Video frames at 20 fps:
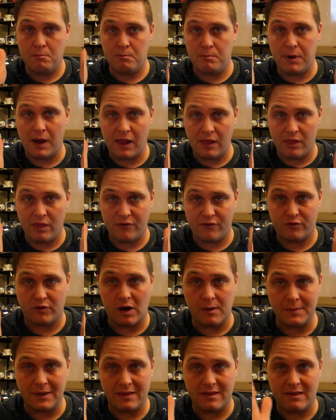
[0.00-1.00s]
but the
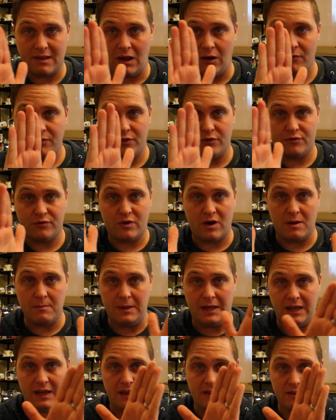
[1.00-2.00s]
frame itself, the
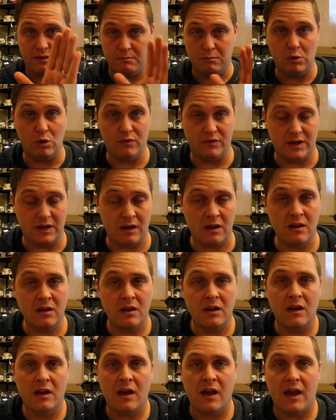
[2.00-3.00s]
framing isn't moving.
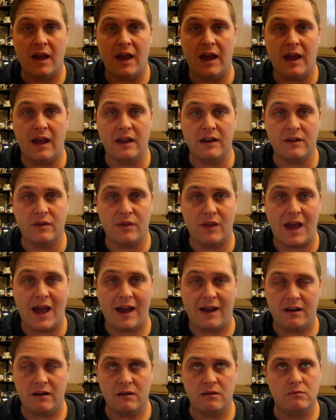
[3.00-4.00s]
And
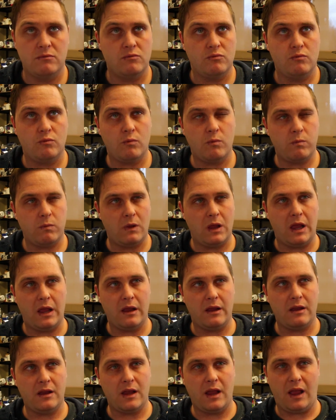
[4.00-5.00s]
that,
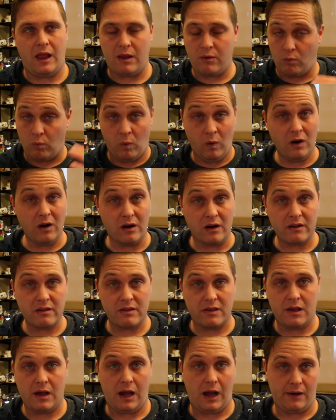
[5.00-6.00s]
it
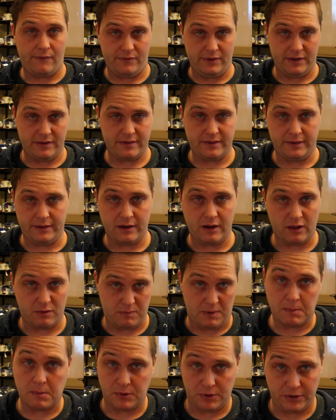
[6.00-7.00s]
works, obviously, because
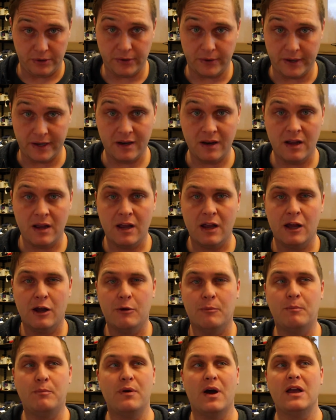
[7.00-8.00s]
people do it,
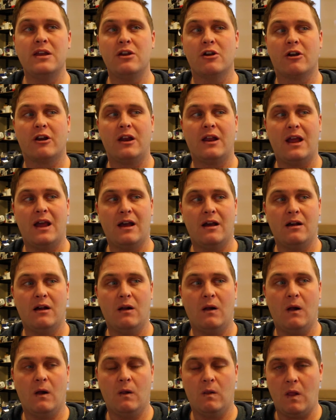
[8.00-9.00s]
but you're gonna get a